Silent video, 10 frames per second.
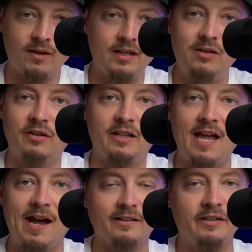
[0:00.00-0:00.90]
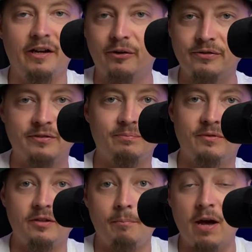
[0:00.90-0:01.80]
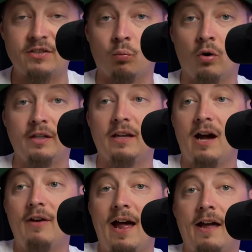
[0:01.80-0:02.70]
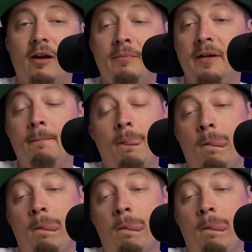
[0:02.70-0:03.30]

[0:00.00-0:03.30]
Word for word: even in that, there's the best one that I've had. I mean,